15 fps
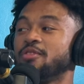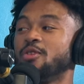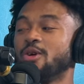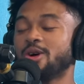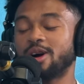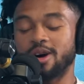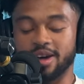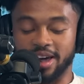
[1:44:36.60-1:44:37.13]

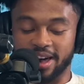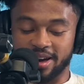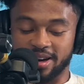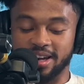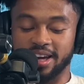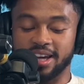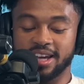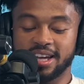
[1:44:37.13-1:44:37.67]
Four. Okay.
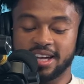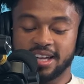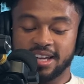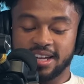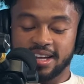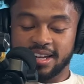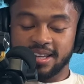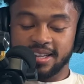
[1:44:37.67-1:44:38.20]
Okay.
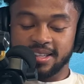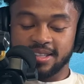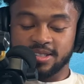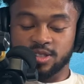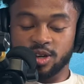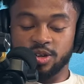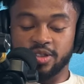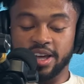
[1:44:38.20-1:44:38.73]

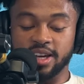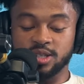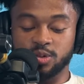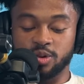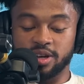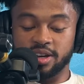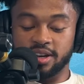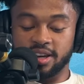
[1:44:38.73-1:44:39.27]
So next
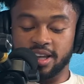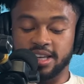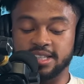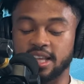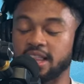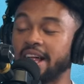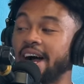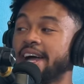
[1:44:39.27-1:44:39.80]
one is
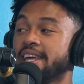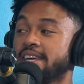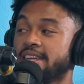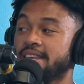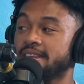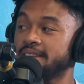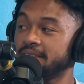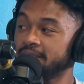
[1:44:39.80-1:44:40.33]
a
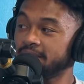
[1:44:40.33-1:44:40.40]
lion.